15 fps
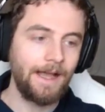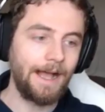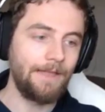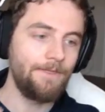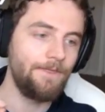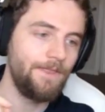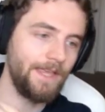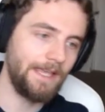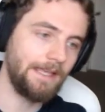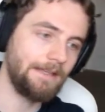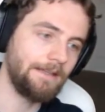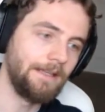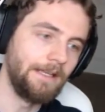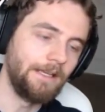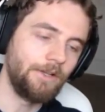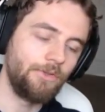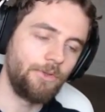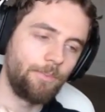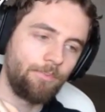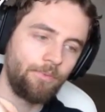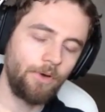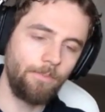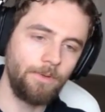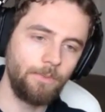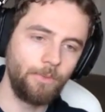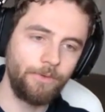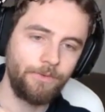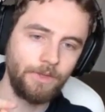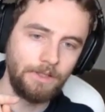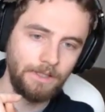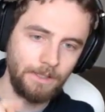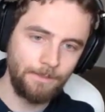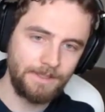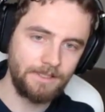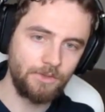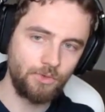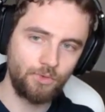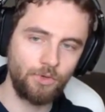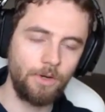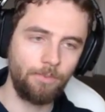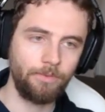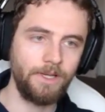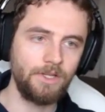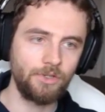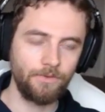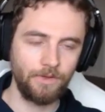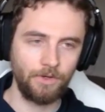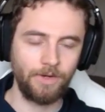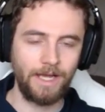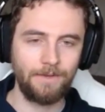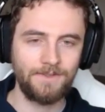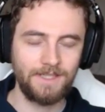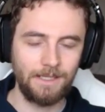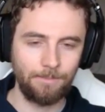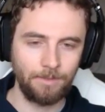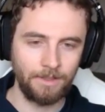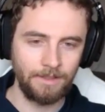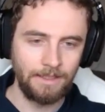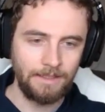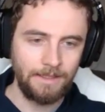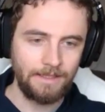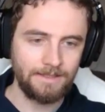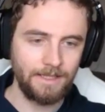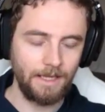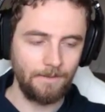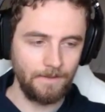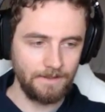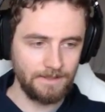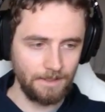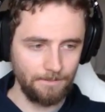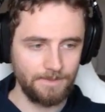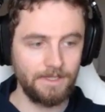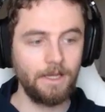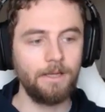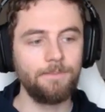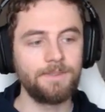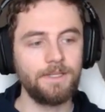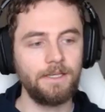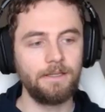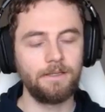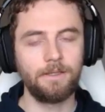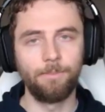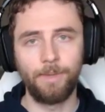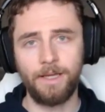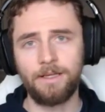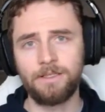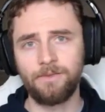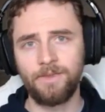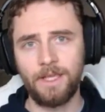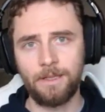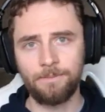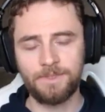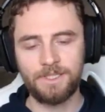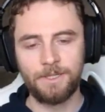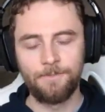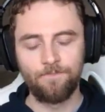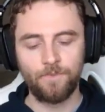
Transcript: And then the problem with the limited drop range of the Graf Zeppelin is that sometimes in competitive games,